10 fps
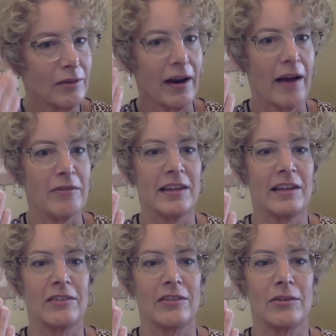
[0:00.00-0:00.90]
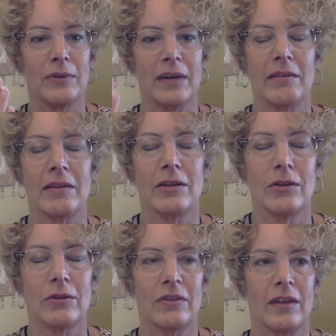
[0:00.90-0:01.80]
gravitate to when I
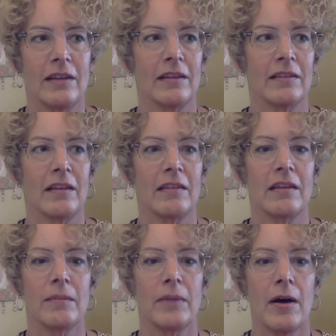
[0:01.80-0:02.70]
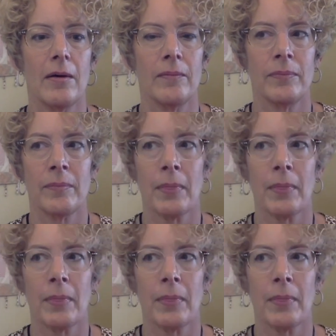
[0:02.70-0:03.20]
hear you say this, I think about